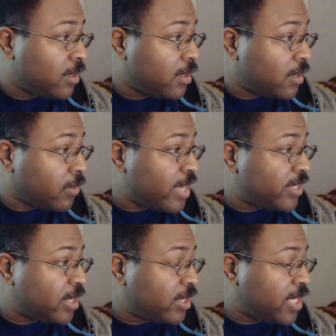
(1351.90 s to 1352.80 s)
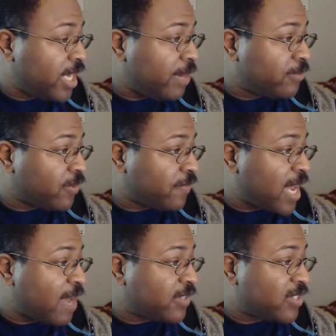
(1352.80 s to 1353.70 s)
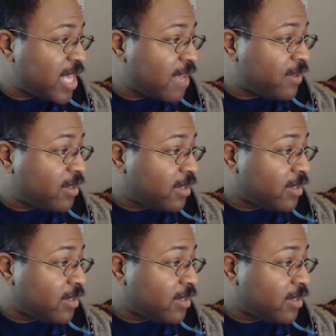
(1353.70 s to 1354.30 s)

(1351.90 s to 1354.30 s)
The rest of the teams are 5-7.